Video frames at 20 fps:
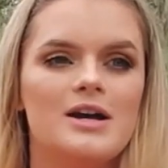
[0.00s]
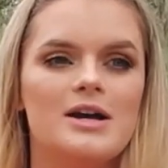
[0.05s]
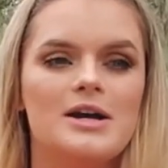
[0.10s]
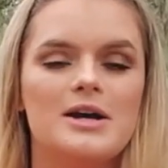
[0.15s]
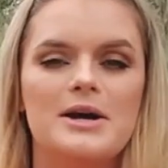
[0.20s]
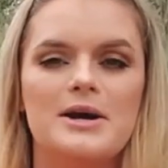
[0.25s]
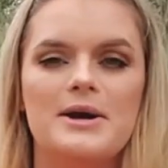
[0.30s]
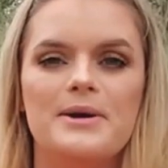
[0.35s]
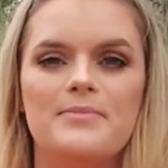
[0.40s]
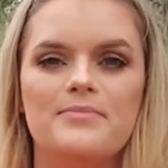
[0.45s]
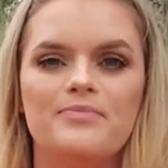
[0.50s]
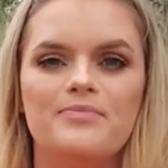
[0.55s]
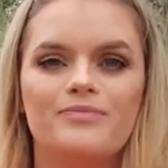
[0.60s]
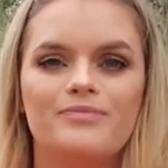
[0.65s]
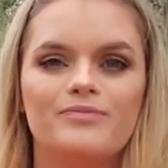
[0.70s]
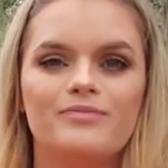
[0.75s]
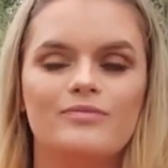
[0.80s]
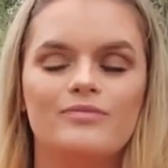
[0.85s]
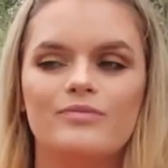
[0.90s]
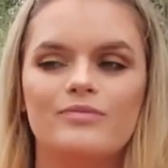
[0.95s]

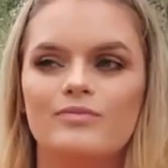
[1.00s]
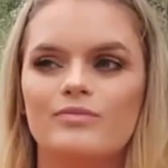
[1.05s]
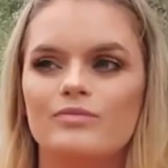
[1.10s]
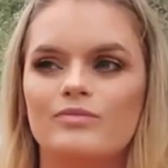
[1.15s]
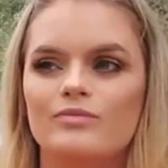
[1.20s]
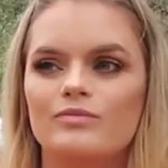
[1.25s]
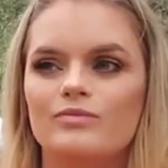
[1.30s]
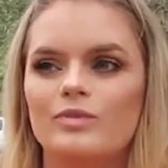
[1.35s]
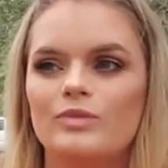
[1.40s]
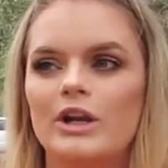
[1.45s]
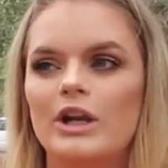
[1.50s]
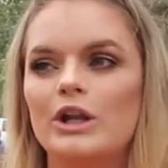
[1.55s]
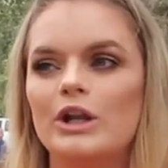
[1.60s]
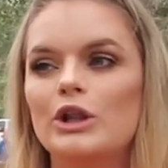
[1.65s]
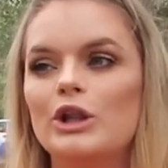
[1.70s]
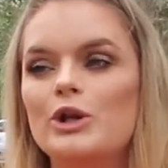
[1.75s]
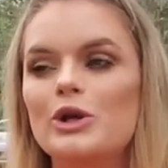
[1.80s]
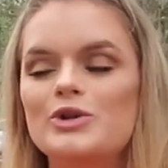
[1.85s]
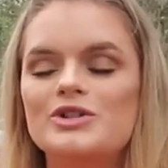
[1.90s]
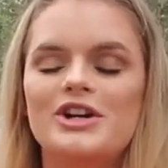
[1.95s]
Um, we
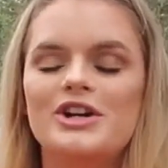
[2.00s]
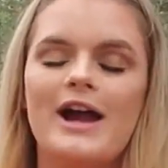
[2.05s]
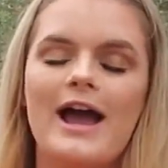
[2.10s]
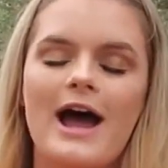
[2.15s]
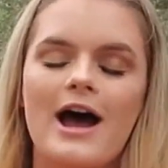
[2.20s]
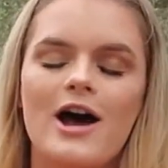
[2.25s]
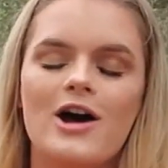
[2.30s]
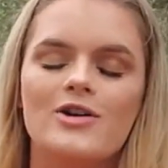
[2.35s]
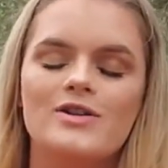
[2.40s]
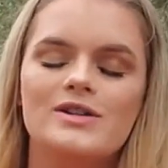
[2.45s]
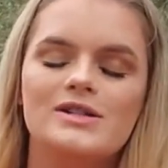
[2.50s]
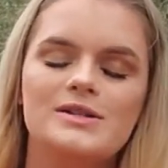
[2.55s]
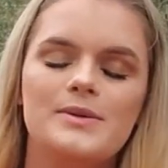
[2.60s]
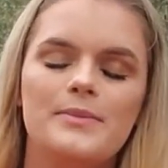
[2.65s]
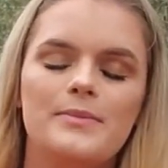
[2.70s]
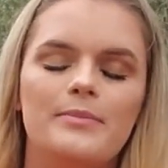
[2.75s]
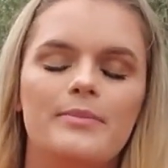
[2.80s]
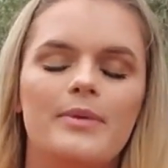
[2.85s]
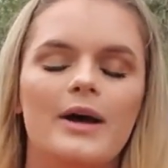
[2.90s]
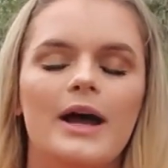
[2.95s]
didn't lose our house,
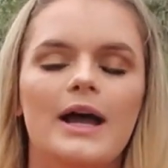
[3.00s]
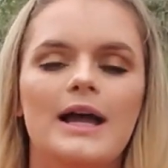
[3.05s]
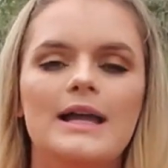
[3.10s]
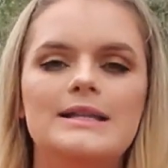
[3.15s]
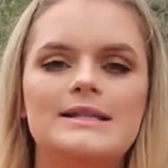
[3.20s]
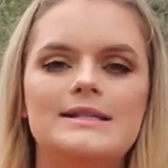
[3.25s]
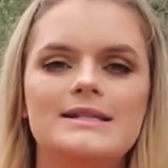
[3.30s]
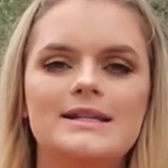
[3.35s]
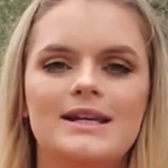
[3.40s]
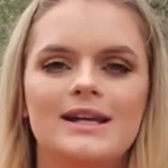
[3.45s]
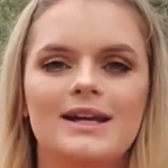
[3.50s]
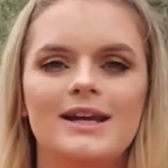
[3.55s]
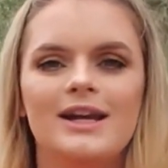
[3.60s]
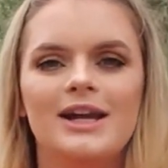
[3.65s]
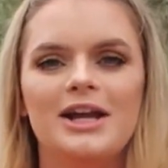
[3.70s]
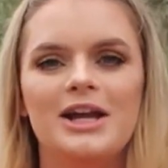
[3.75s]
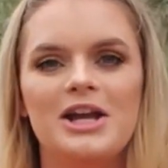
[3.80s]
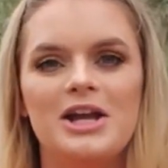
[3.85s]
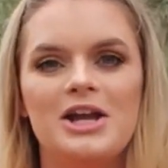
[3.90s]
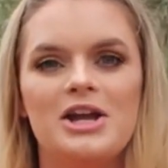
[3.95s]

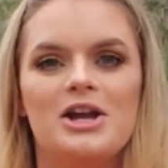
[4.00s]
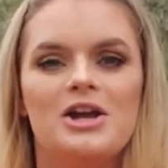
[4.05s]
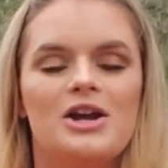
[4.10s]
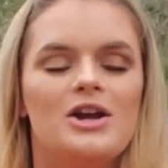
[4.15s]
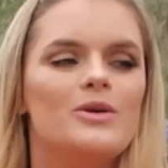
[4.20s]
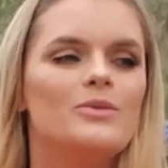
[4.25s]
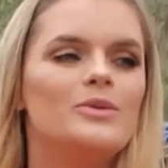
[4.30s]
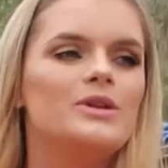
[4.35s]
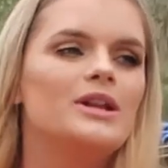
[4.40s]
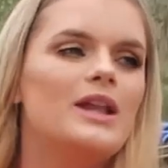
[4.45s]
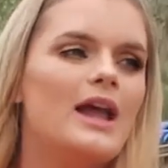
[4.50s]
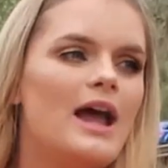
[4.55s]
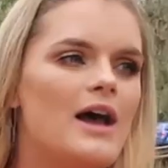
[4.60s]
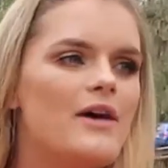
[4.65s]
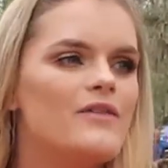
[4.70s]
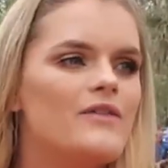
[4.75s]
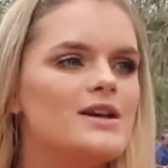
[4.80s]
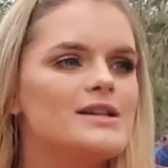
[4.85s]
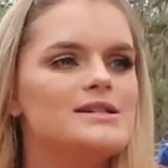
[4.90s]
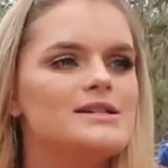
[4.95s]
but we did
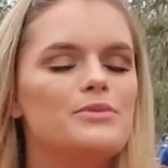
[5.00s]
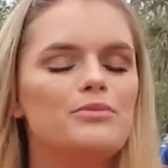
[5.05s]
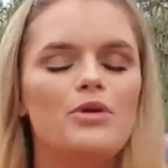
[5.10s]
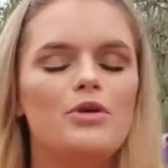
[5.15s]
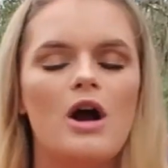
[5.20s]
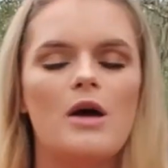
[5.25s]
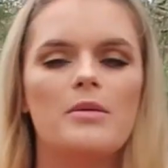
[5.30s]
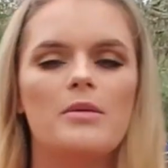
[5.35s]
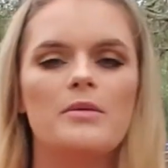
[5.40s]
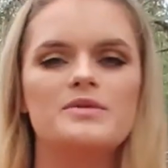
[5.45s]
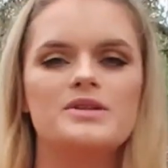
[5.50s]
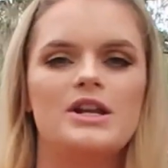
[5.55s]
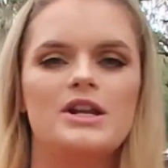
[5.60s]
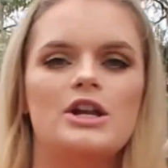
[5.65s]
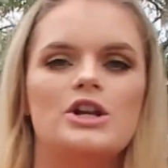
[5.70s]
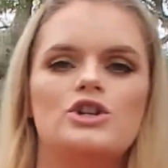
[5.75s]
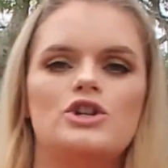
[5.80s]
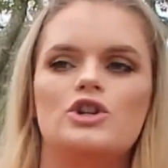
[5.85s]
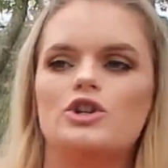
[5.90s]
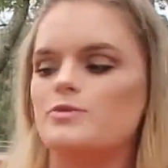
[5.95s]
have some problems and
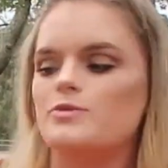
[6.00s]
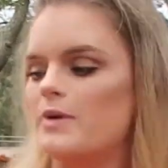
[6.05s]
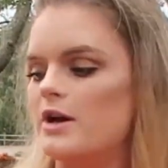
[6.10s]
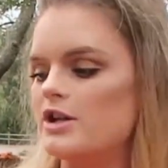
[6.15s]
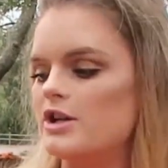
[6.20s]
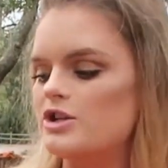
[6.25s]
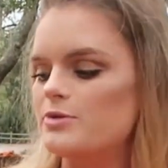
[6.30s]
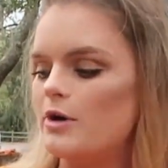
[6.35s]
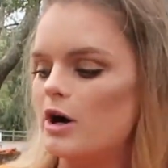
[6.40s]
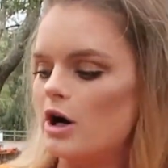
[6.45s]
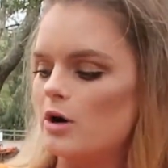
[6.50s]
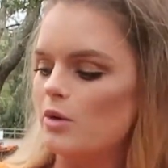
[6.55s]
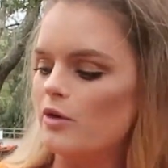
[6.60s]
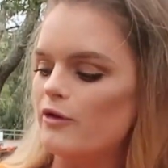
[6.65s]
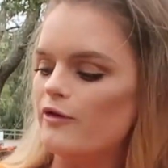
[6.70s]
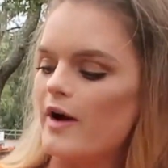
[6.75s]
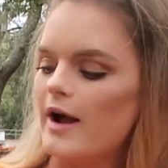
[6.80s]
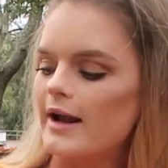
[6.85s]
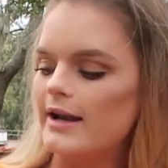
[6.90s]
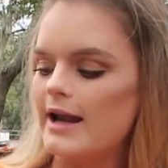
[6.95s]
issues, but tomorrow we'll
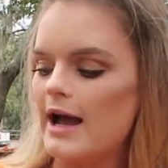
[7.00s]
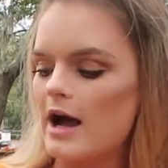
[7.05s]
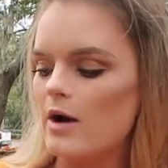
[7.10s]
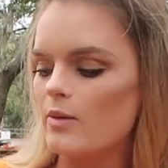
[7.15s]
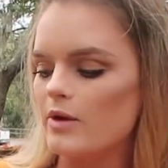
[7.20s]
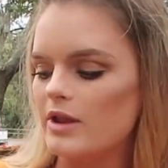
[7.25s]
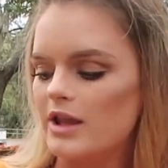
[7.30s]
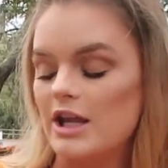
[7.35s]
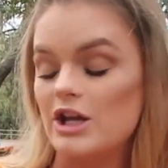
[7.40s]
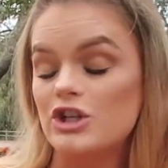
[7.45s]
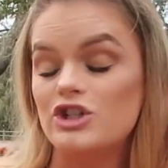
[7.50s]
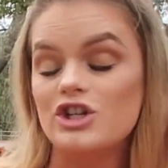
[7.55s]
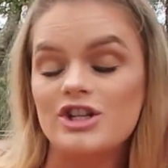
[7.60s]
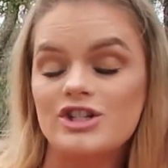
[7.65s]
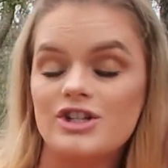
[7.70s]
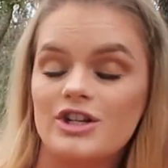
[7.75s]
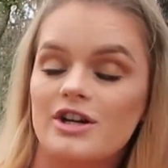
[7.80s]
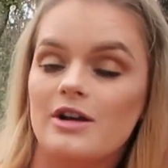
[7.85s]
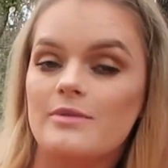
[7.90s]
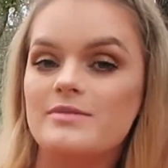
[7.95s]
find out when the
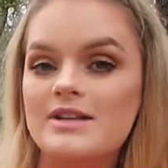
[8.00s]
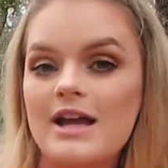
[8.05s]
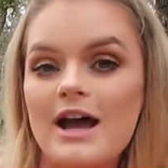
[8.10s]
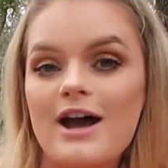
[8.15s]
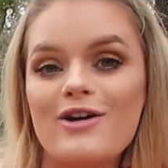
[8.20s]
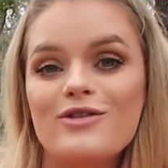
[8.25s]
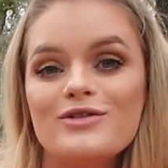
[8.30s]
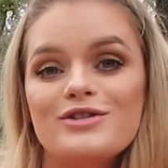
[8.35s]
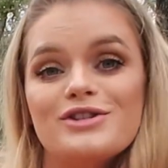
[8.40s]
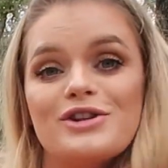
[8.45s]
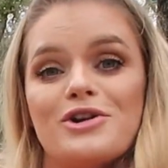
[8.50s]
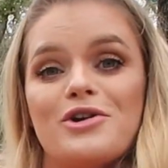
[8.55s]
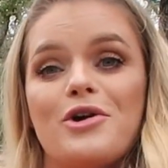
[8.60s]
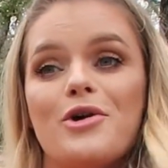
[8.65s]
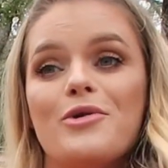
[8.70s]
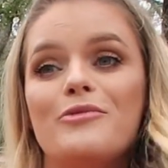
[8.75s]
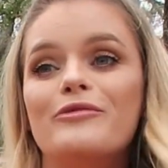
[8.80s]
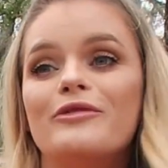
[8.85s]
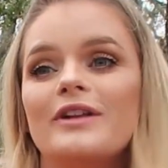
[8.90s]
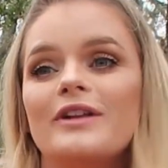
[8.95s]
adjuster comes out. So
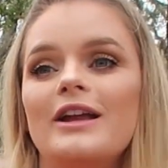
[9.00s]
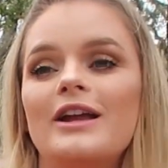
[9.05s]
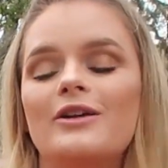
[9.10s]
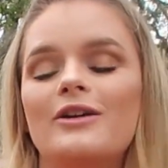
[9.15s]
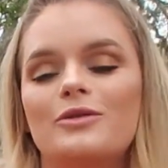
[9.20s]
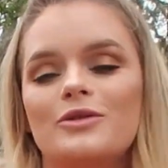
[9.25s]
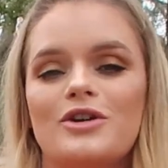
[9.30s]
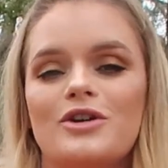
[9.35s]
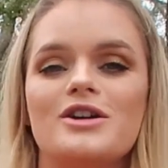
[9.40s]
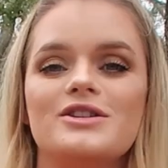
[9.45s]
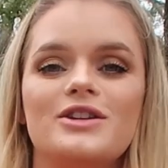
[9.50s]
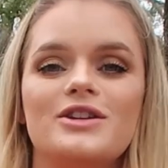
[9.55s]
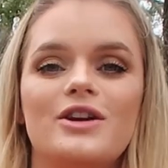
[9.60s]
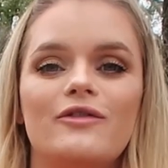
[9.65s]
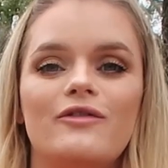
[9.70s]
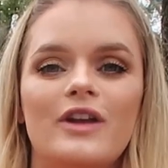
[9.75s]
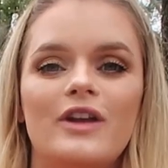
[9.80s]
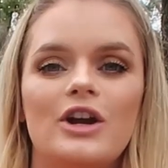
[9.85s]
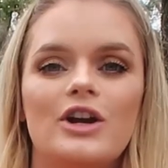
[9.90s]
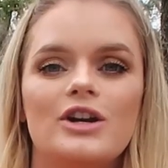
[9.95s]
hopefully, crossing our
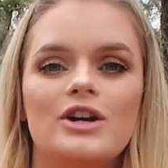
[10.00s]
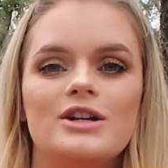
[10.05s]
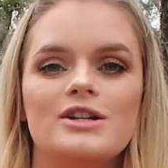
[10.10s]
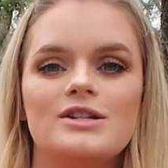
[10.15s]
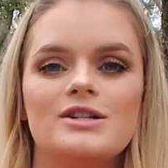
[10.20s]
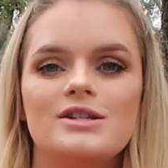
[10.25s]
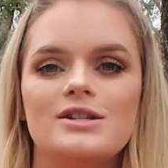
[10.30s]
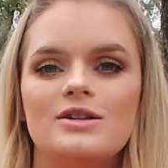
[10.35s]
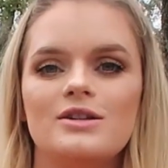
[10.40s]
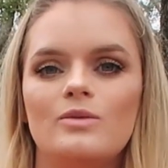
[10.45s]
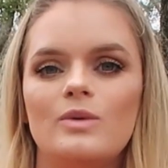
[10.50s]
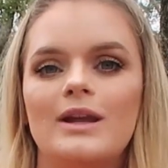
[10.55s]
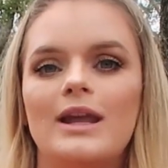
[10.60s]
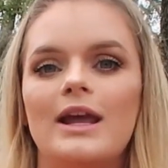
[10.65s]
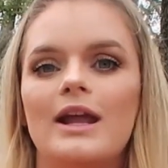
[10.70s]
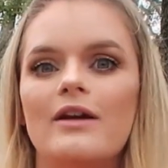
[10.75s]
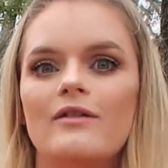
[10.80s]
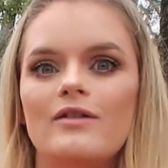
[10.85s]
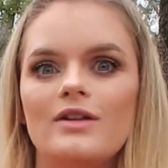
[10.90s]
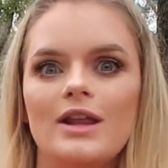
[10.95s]
fingers, we
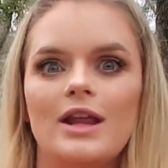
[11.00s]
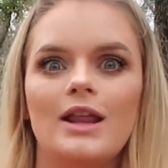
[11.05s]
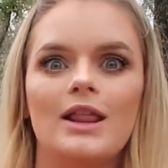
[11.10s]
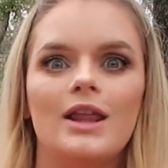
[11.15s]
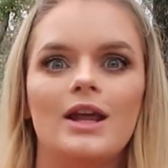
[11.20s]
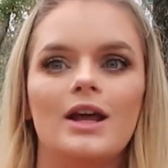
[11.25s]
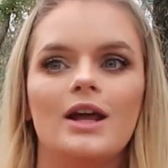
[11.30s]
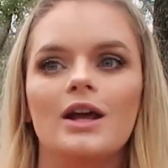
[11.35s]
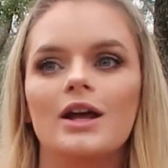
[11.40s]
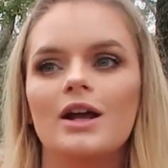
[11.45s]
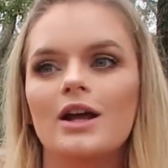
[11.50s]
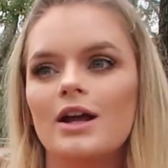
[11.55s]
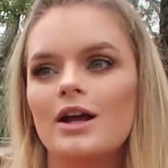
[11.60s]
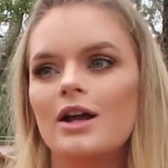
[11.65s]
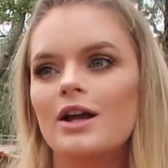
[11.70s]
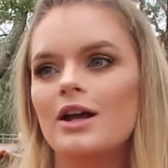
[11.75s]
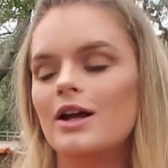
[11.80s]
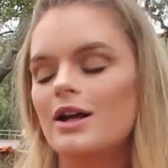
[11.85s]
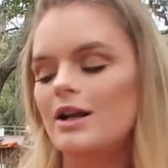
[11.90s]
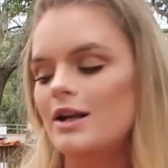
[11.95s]
get everything
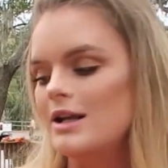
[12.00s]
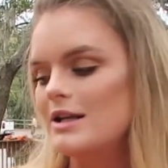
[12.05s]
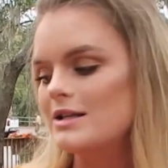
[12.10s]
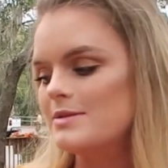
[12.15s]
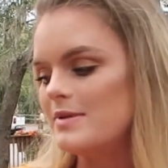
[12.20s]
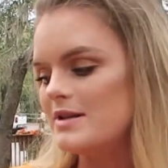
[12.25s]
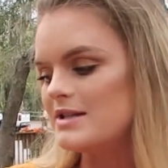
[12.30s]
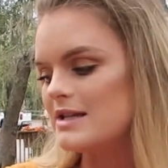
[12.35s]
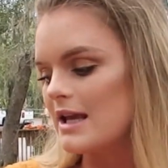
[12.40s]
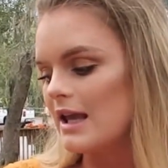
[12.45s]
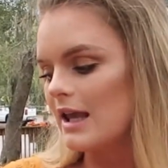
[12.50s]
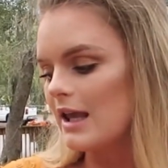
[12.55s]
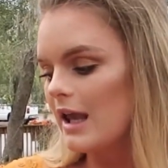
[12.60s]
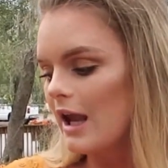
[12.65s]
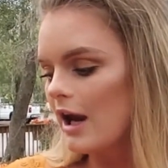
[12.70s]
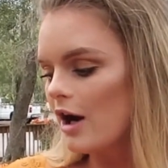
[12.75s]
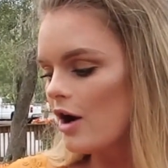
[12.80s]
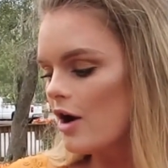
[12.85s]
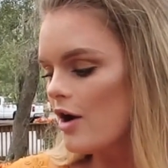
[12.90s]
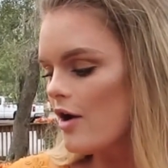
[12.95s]
that needs to be taken
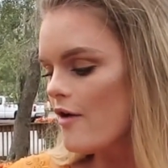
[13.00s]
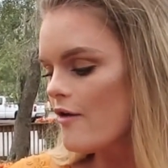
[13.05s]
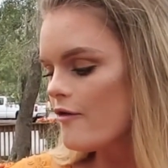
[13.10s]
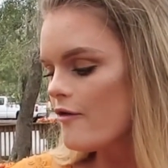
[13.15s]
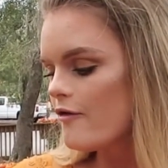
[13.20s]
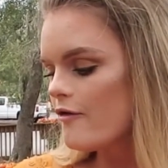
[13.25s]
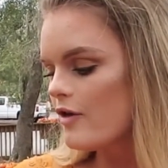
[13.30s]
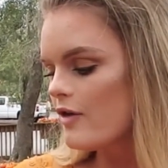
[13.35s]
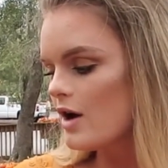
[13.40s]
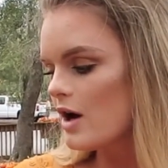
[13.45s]
care of.